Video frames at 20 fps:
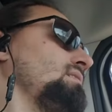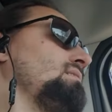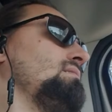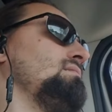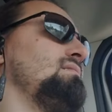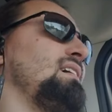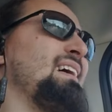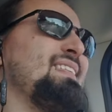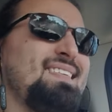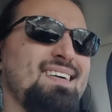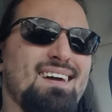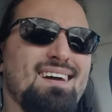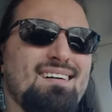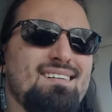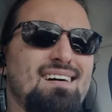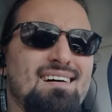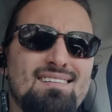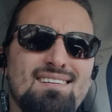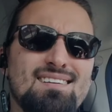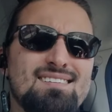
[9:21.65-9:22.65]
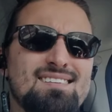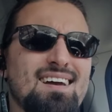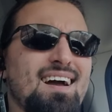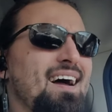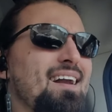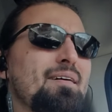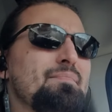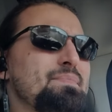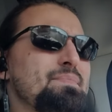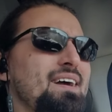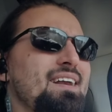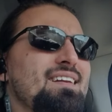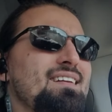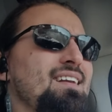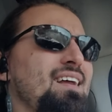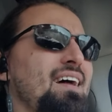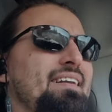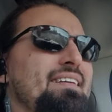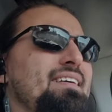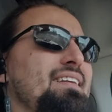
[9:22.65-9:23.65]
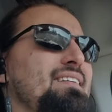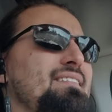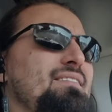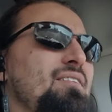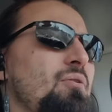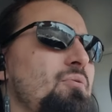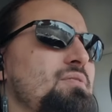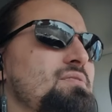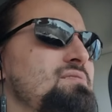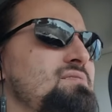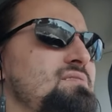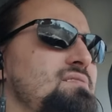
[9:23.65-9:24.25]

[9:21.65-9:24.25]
I think, unless it got updated, I didn't notice.